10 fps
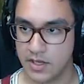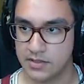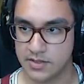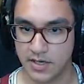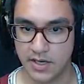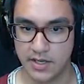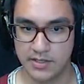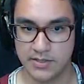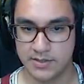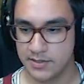the 6x
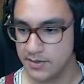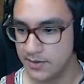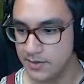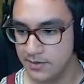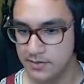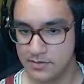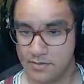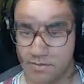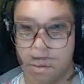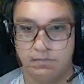scope is a little harder
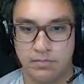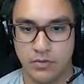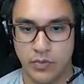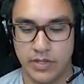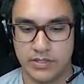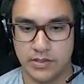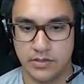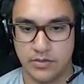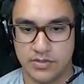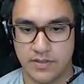to
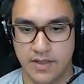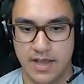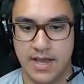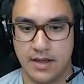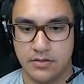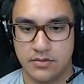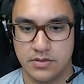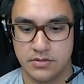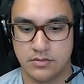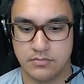maneuver because of how
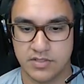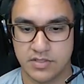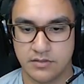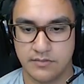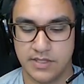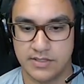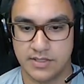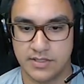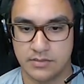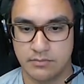tiny the dot is
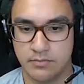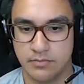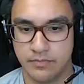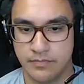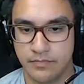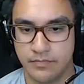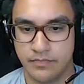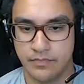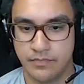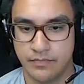when aiming down the
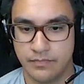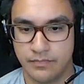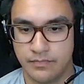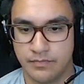6x scope.